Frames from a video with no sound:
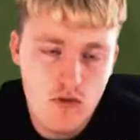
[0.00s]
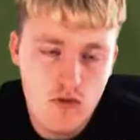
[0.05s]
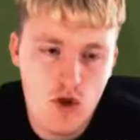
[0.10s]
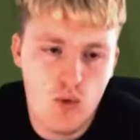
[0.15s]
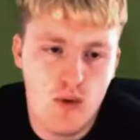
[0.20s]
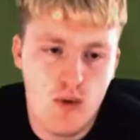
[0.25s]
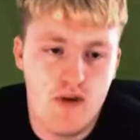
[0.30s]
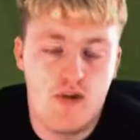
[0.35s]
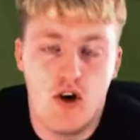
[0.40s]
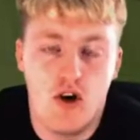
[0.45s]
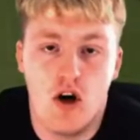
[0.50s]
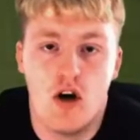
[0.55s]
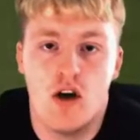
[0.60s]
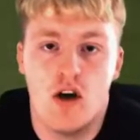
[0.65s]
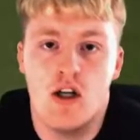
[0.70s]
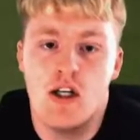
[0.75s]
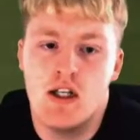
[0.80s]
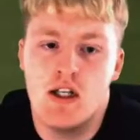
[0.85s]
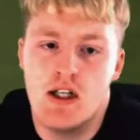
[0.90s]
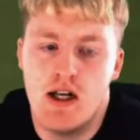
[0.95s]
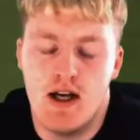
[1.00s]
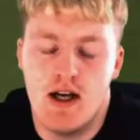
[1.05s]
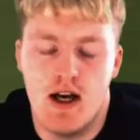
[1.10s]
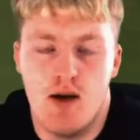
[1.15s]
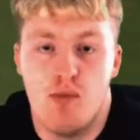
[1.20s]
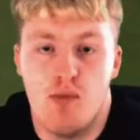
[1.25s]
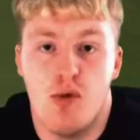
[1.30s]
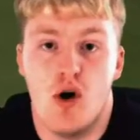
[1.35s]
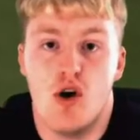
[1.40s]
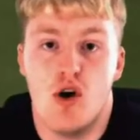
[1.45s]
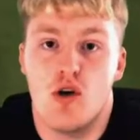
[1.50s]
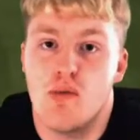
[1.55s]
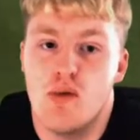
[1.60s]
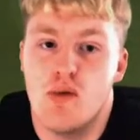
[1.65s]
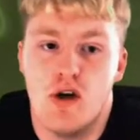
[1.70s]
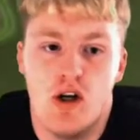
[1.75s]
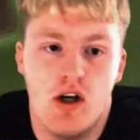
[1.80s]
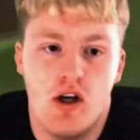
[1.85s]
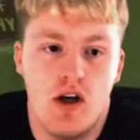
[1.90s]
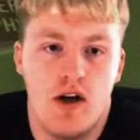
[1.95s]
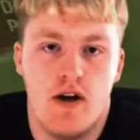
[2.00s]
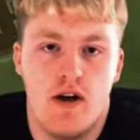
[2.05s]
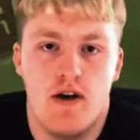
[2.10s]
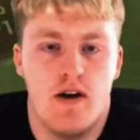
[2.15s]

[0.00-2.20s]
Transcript: We've got Pogba,